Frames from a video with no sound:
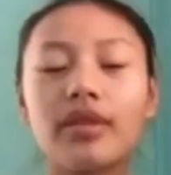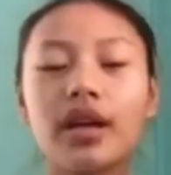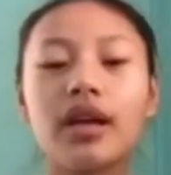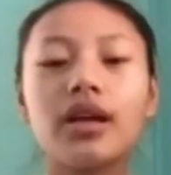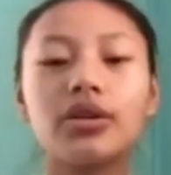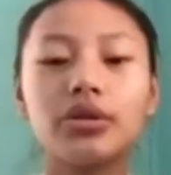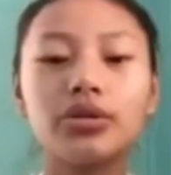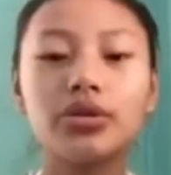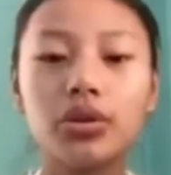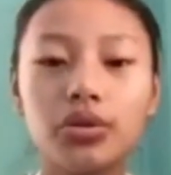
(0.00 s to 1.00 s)
You
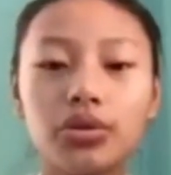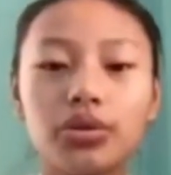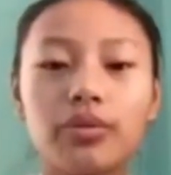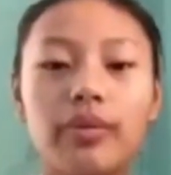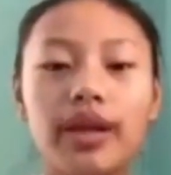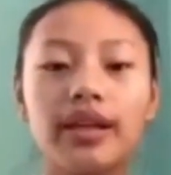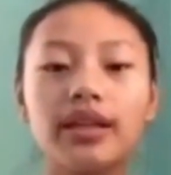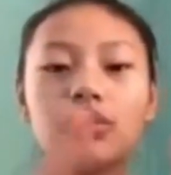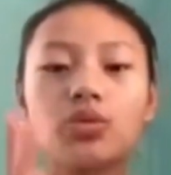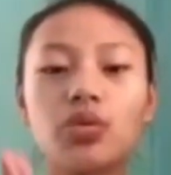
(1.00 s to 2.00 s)
chose to make this
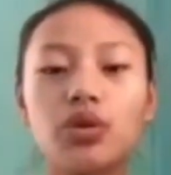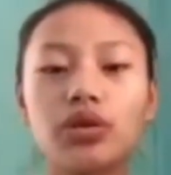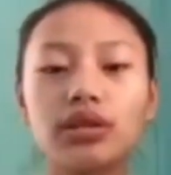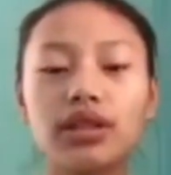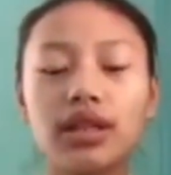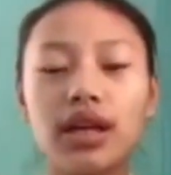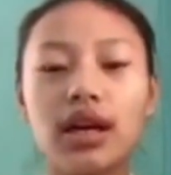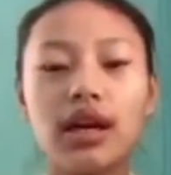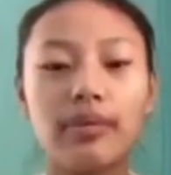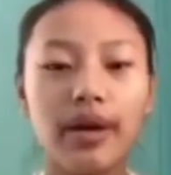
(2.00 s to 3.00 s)
world a
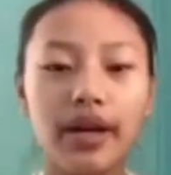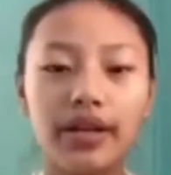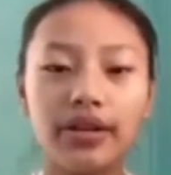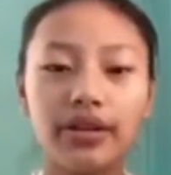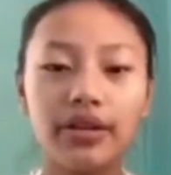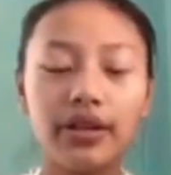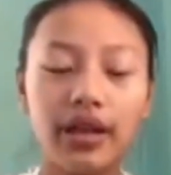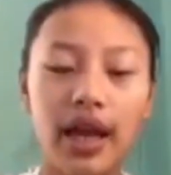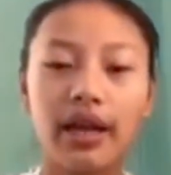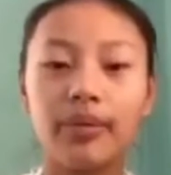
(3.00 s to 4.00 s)
better
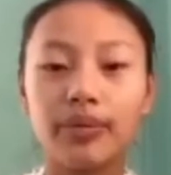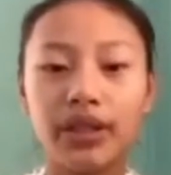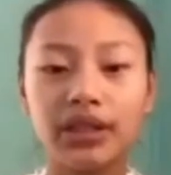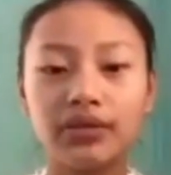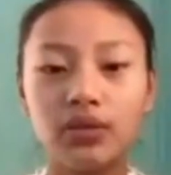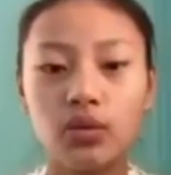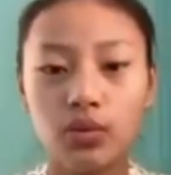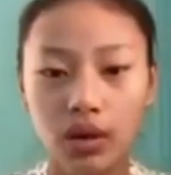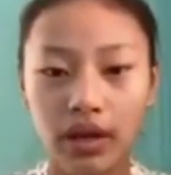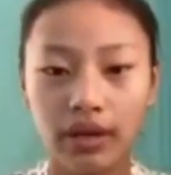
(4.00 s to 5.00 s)
and a peaceful one.